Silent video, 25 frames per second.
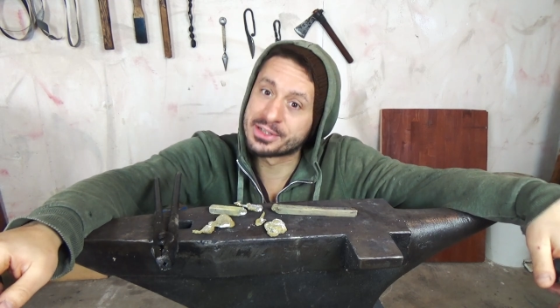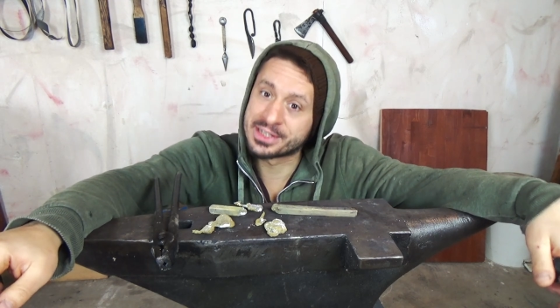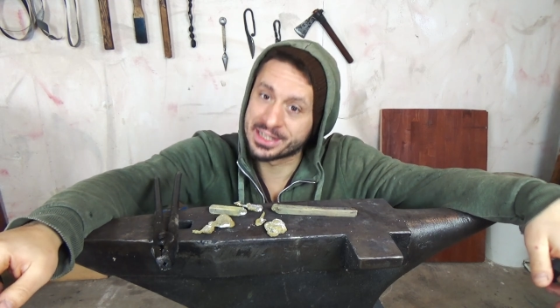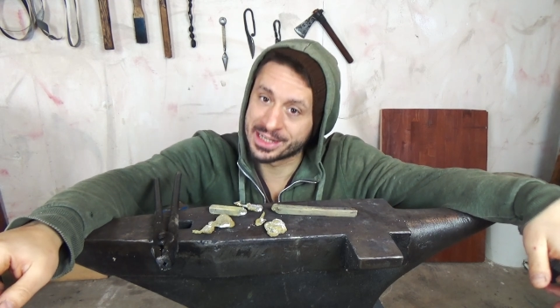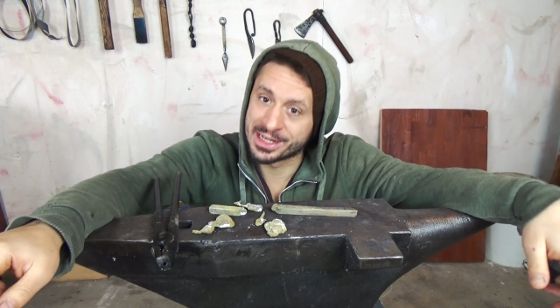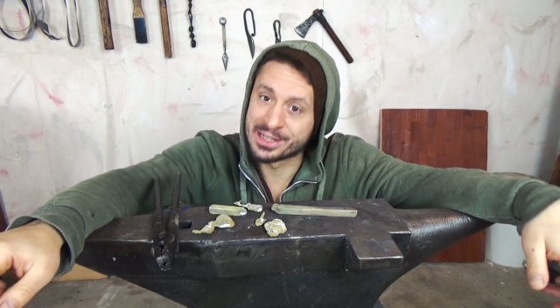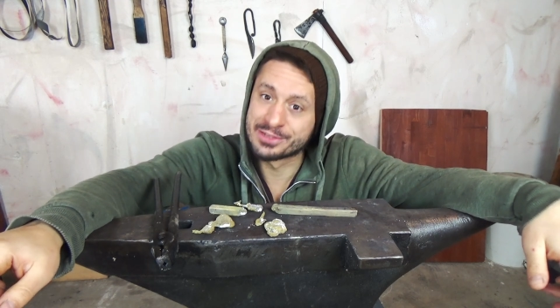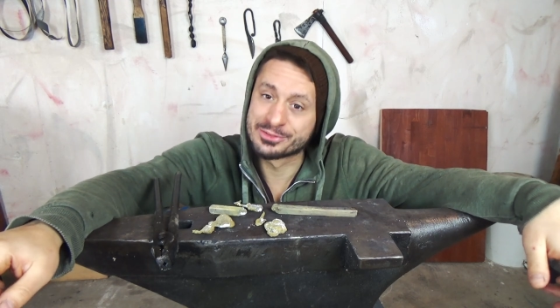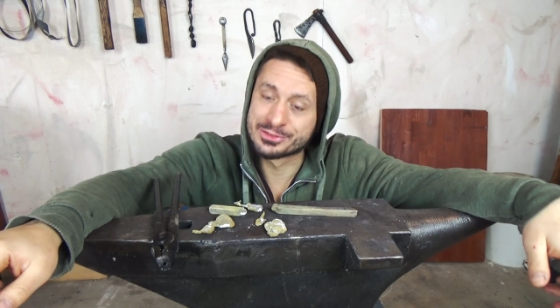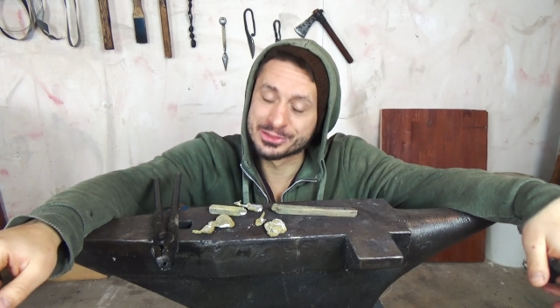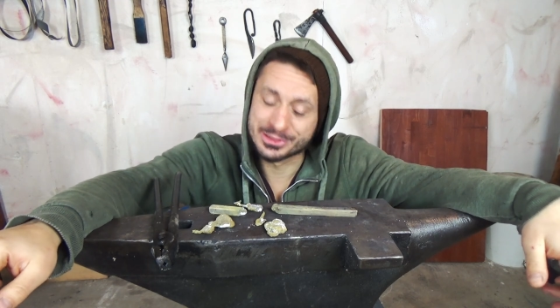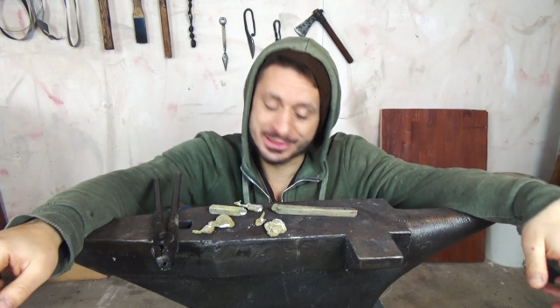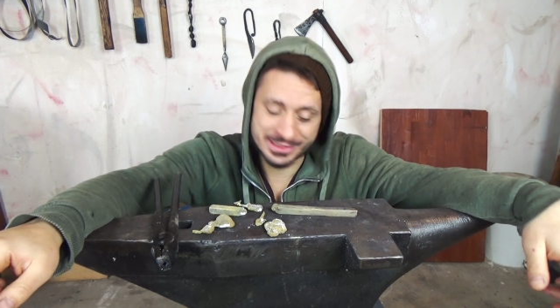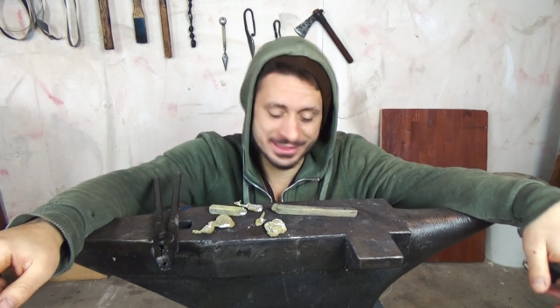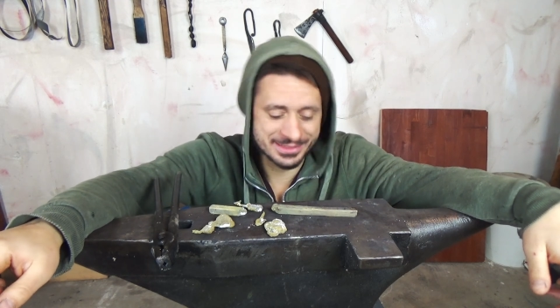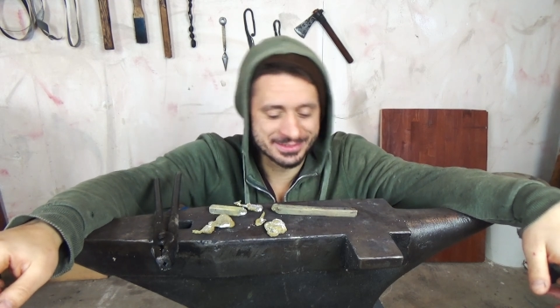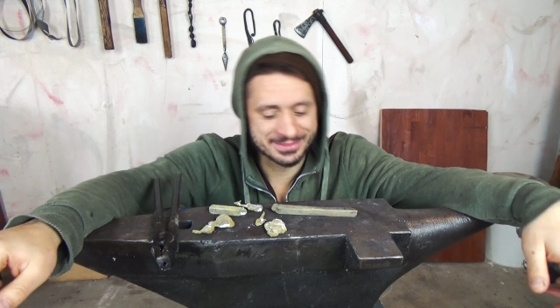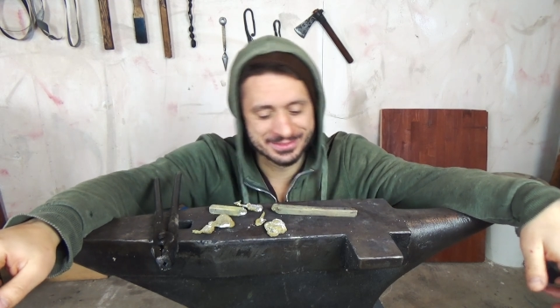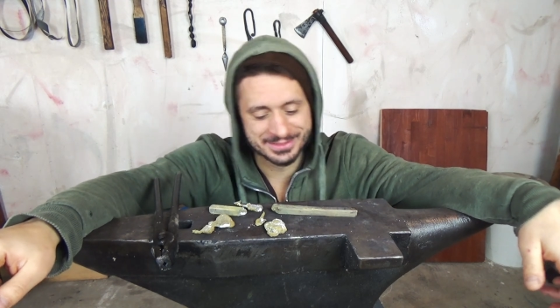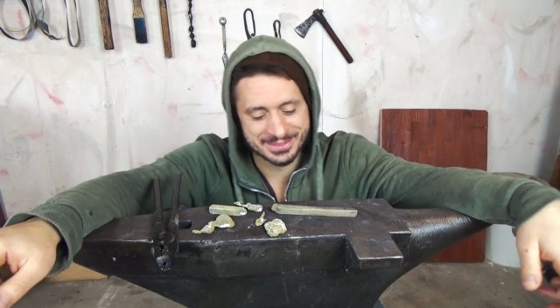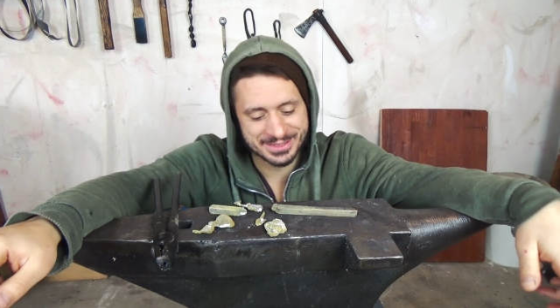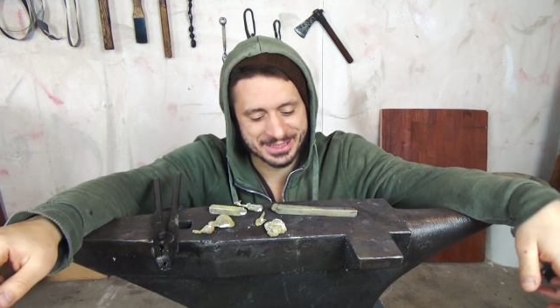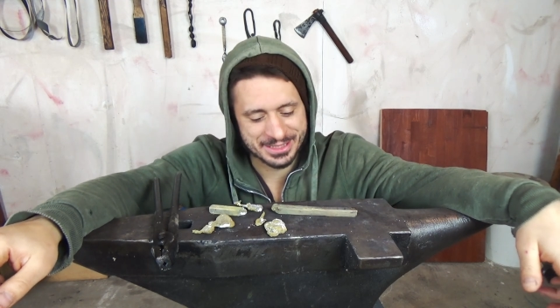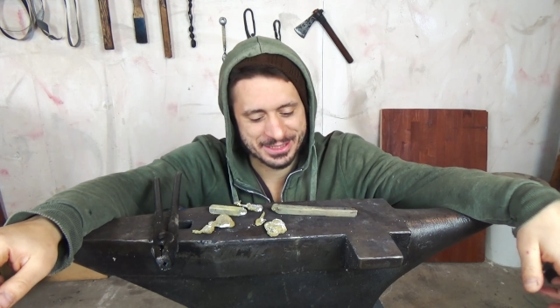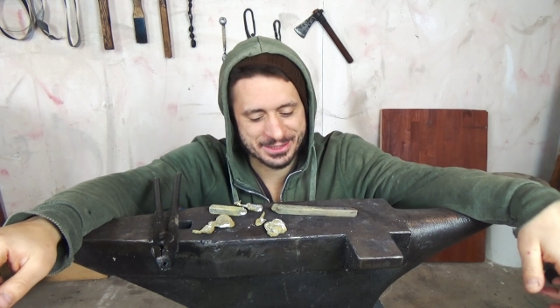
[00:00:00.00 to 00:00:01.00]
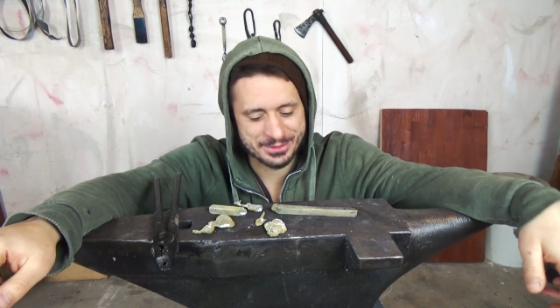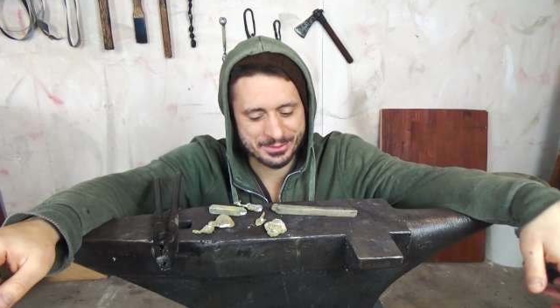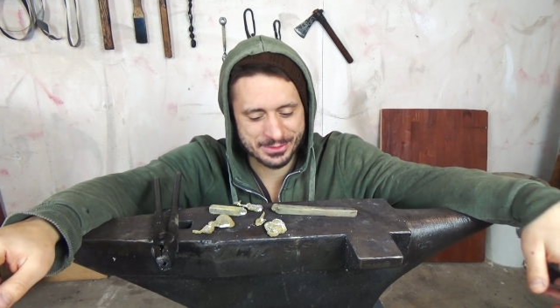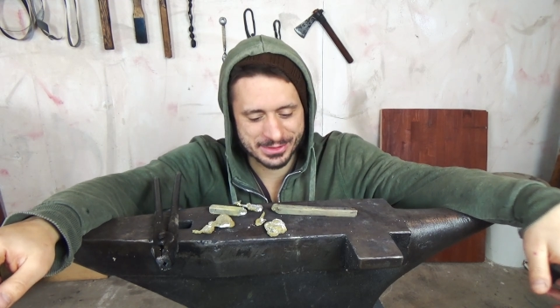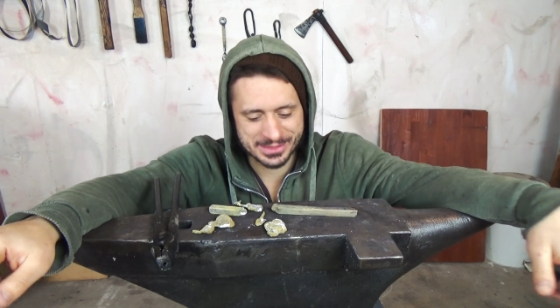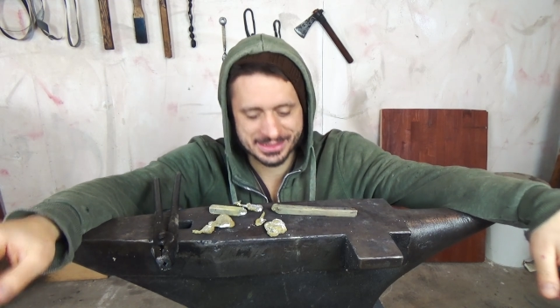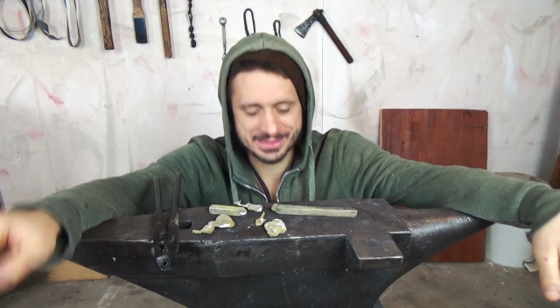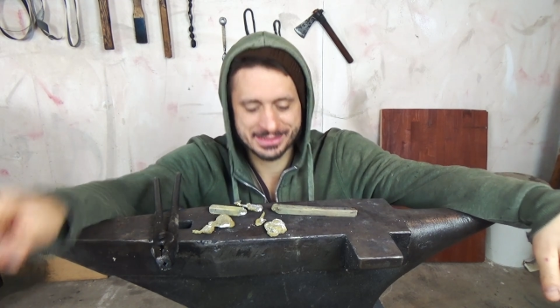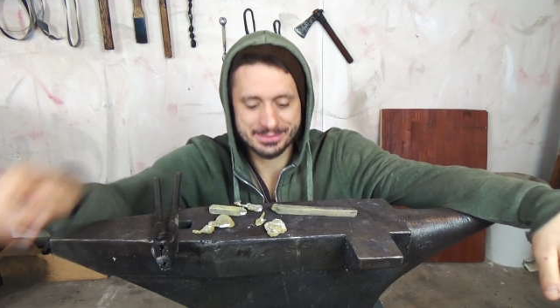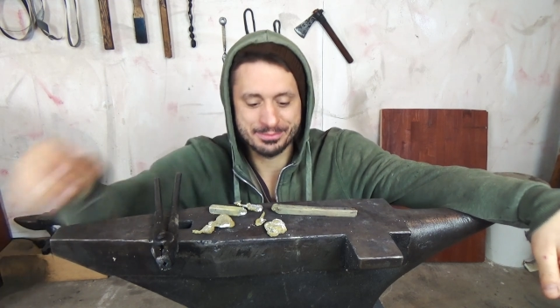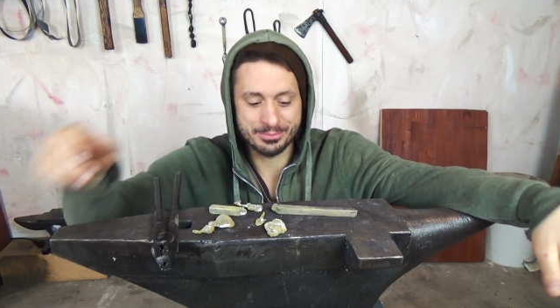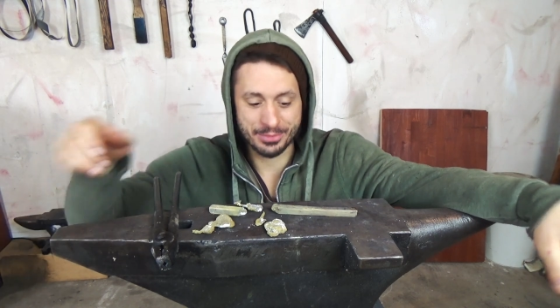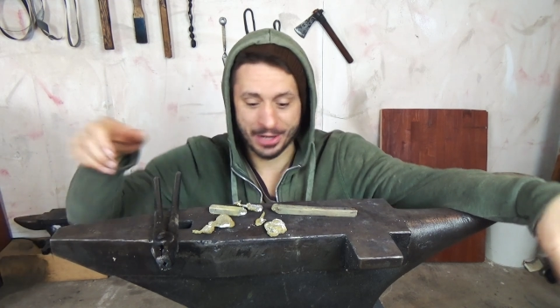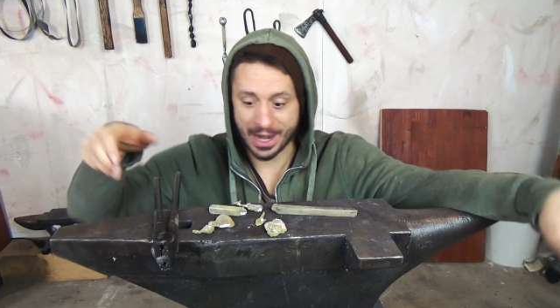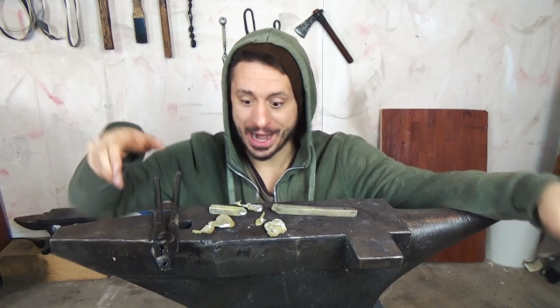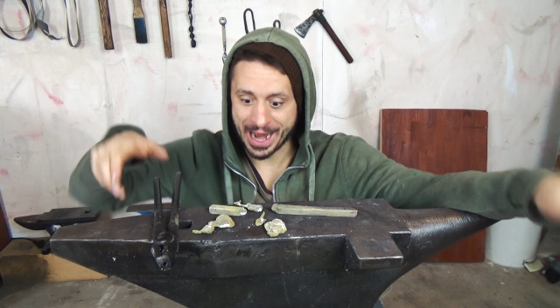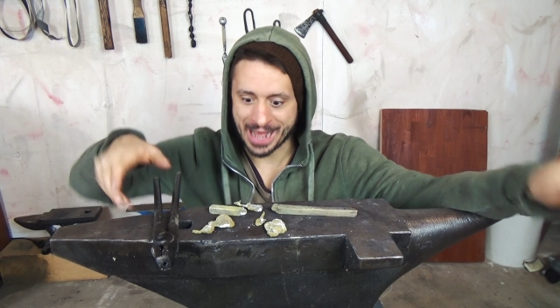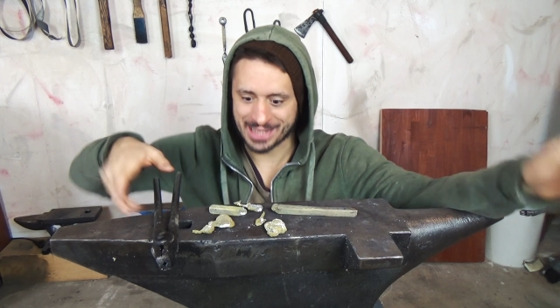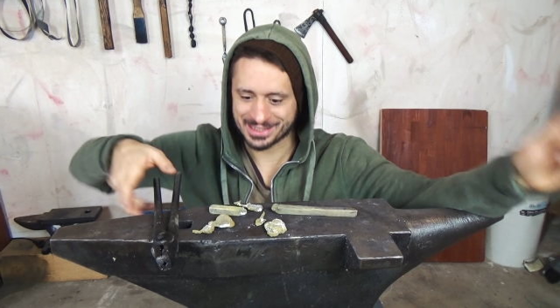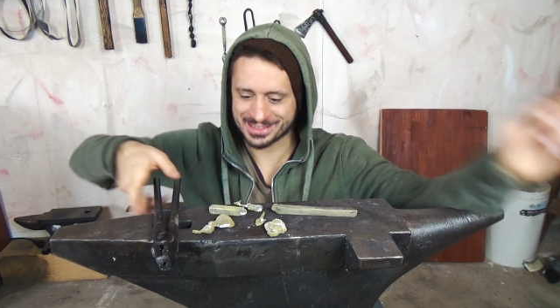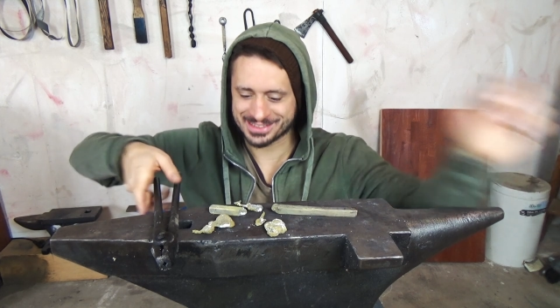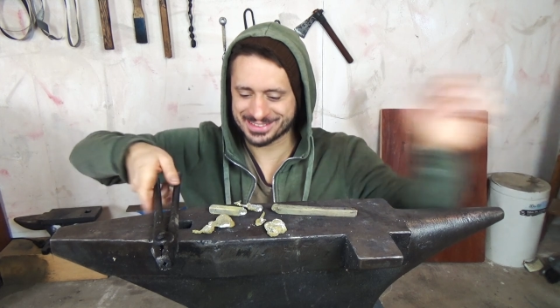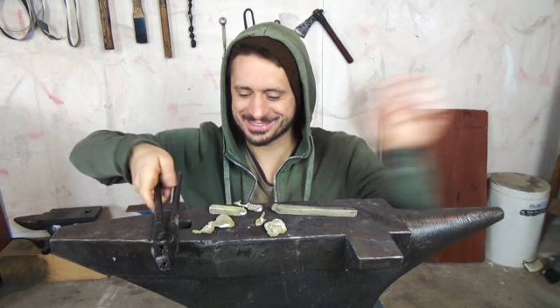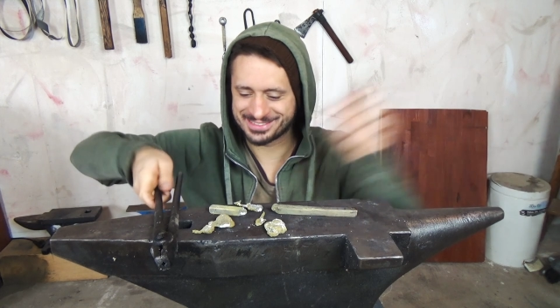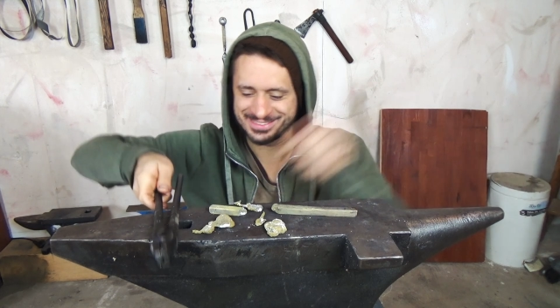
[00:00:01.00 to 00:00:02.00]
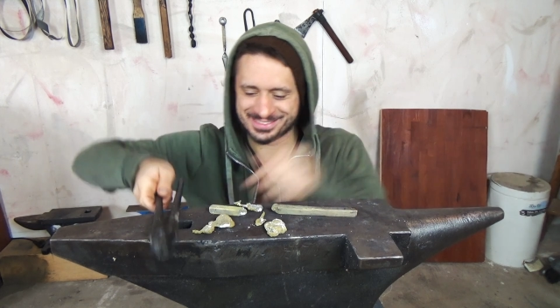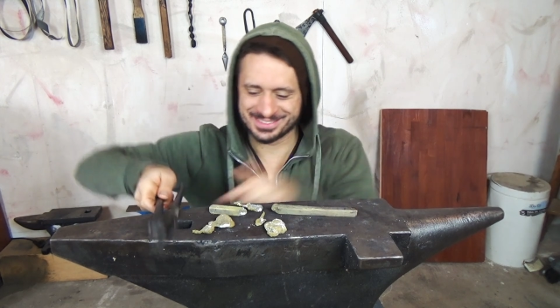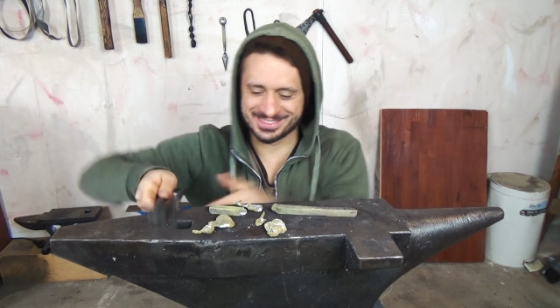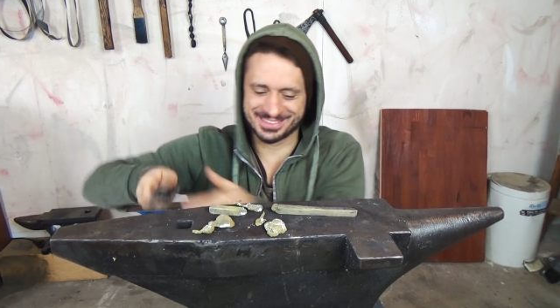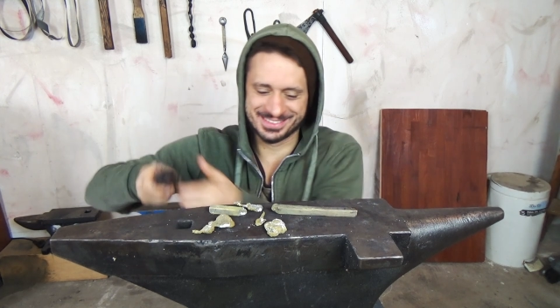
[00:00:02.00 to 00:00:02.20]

careful with brass.